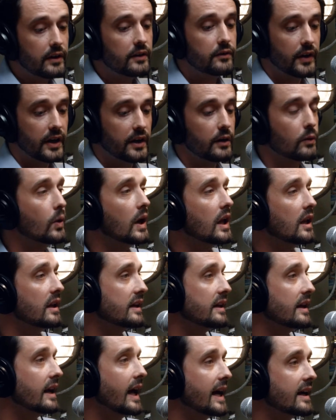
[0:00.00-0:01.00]
very well
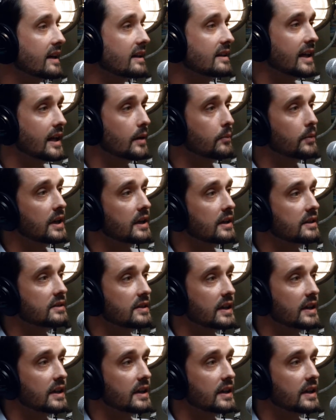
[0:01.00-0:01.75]
in academics.